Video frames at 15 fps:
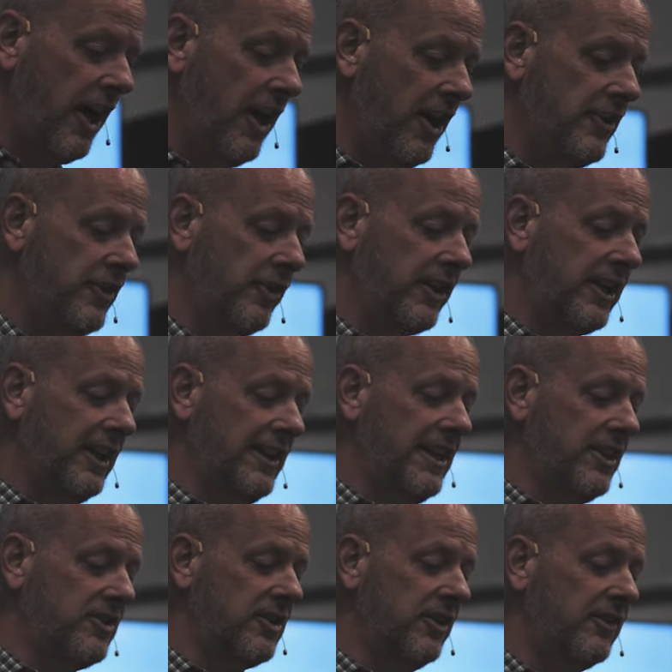under
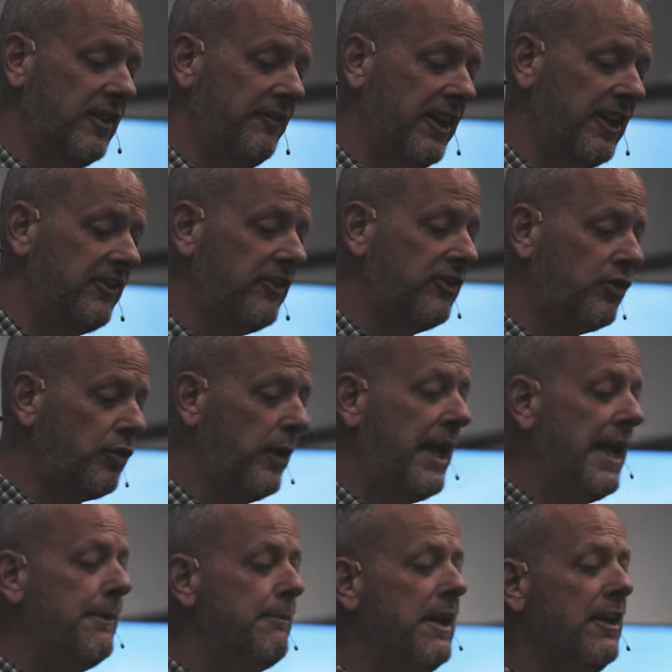conditions of
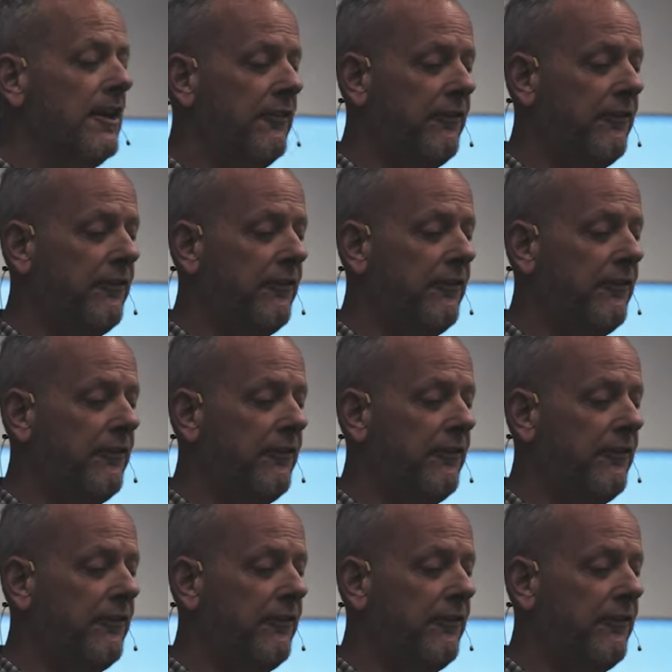extreme